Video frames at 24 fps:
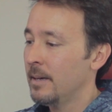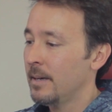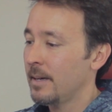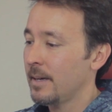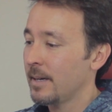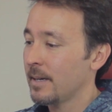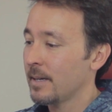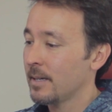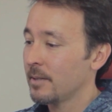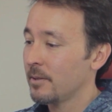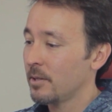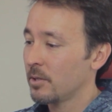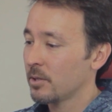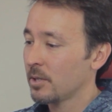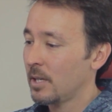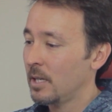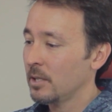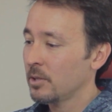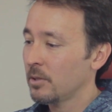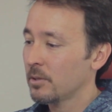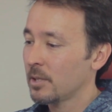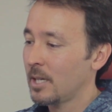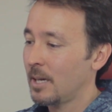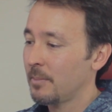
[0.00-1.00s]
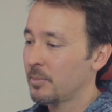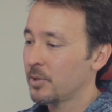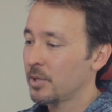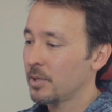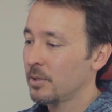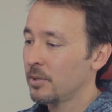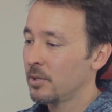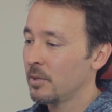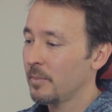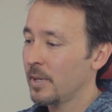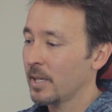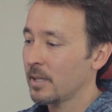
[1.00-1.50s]
And there's also an
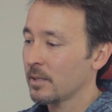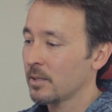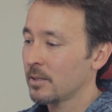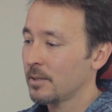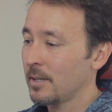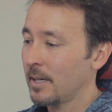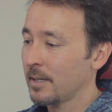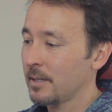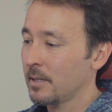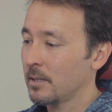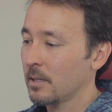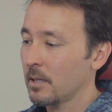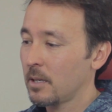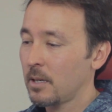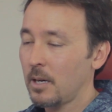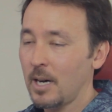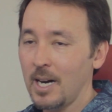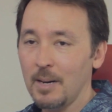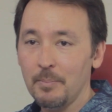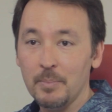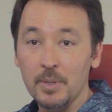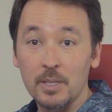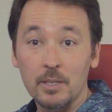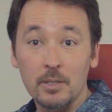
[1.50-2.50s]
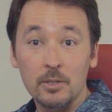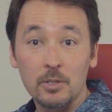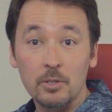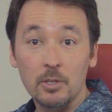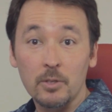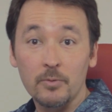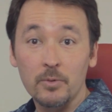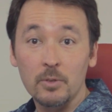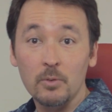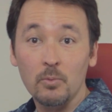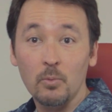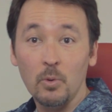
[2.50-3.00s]
option to make a second copy.
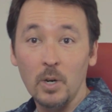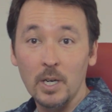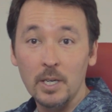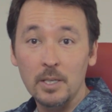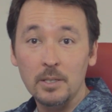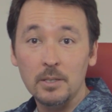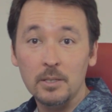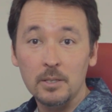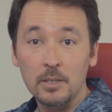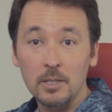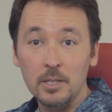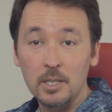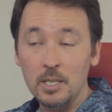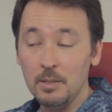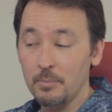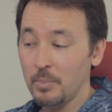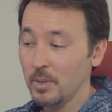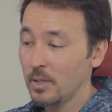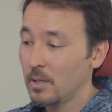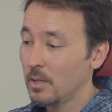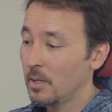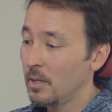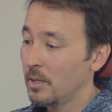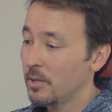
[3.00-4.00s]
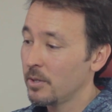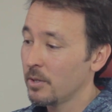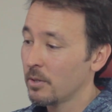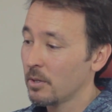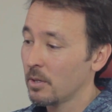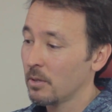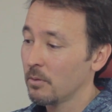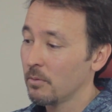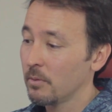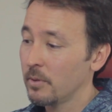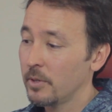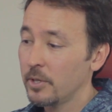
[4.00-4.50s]
So if you wanted to keep
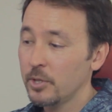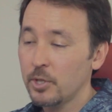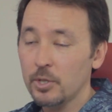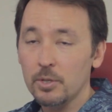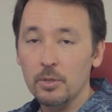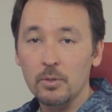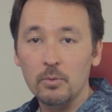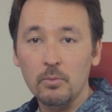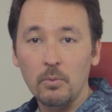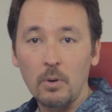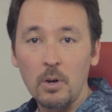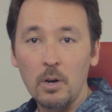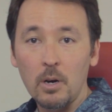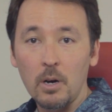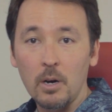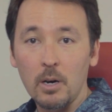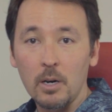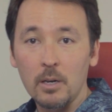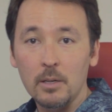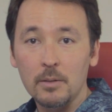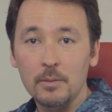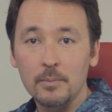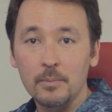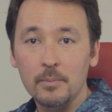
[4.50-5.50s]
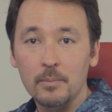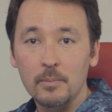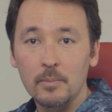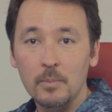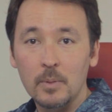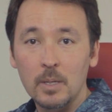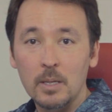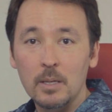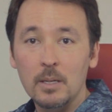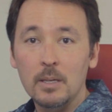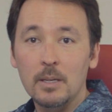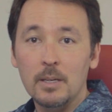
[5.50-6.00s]
your original RAW
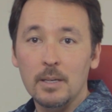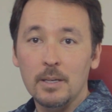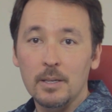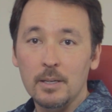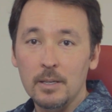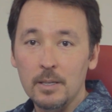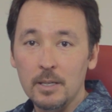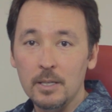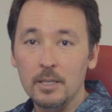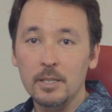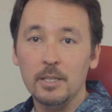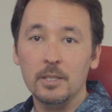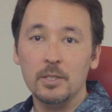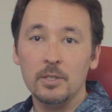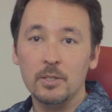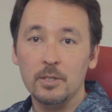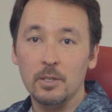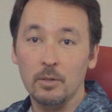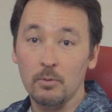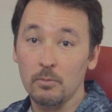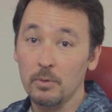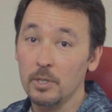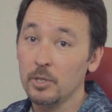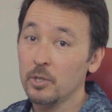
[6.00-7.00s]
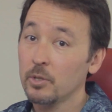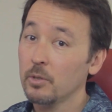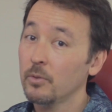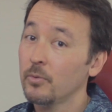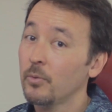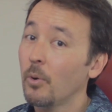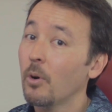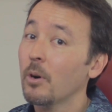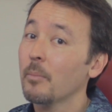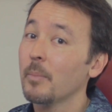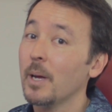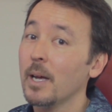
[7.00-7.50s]
in its original
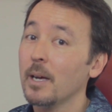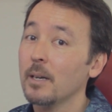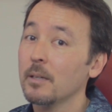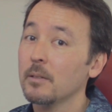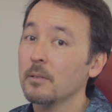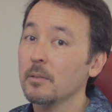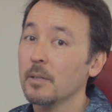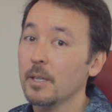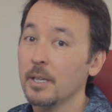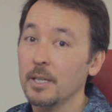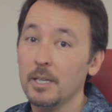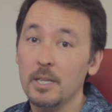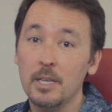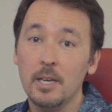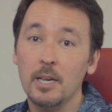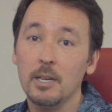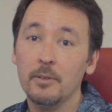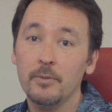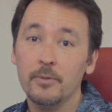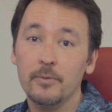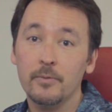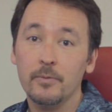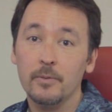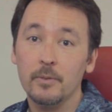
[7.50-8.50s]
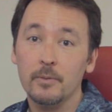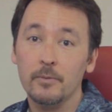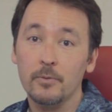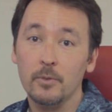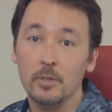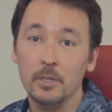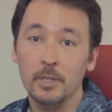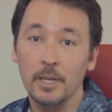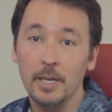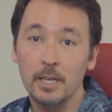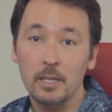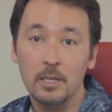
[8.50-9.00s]
format, NEF
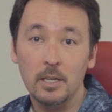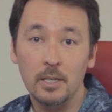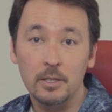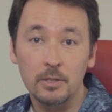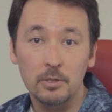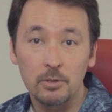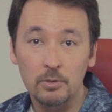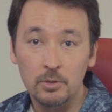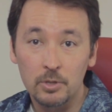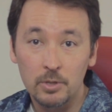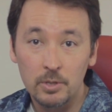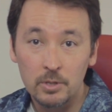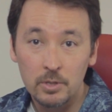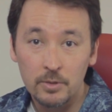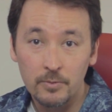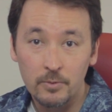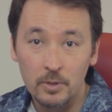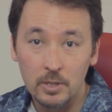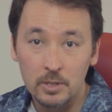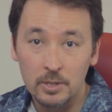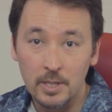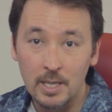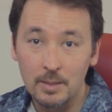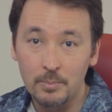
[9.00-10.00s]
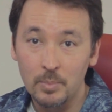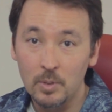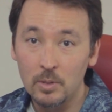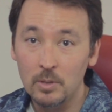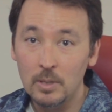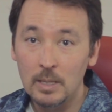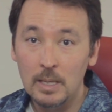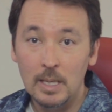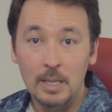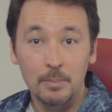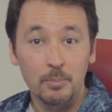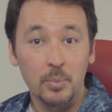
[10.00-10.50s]
for Nikon users, for
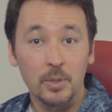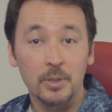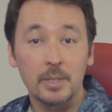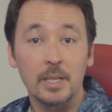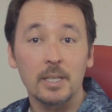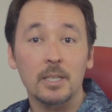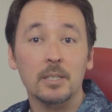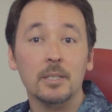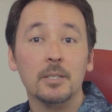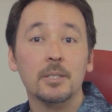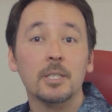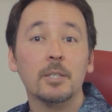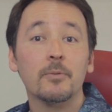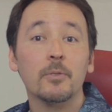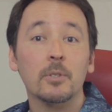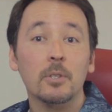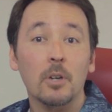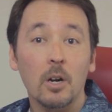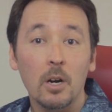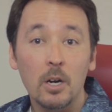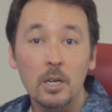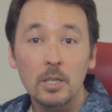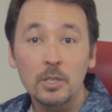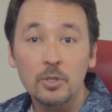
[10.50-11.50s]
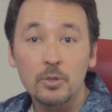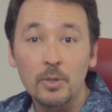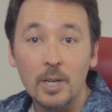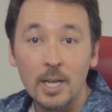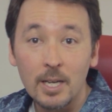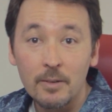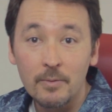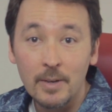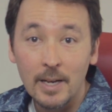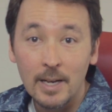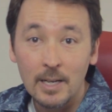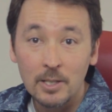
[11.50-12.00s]
example, put that on a different hard
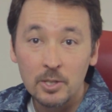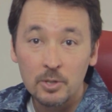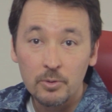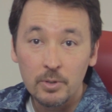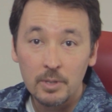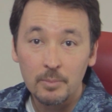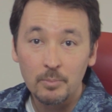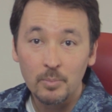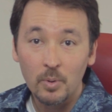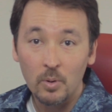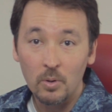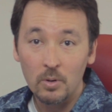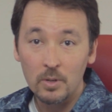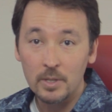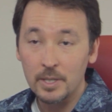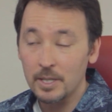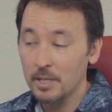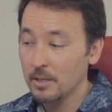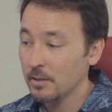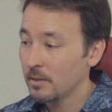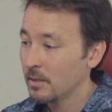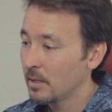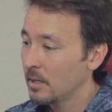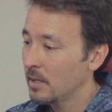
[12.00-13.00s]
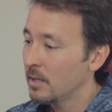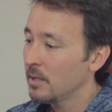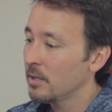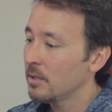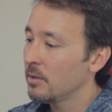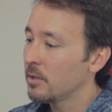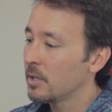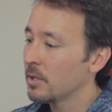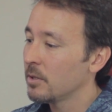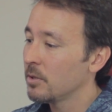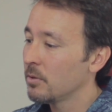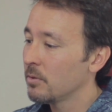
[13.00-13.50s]
drive as you're importing,
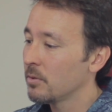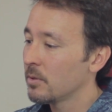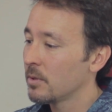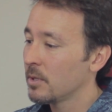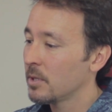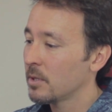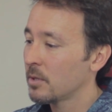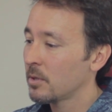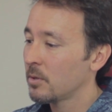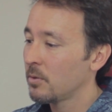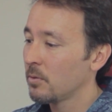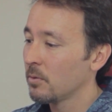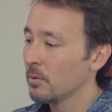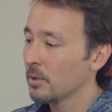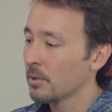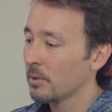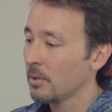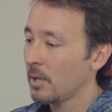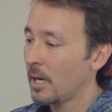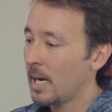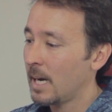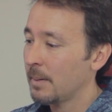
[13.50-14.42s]
you can use this cool little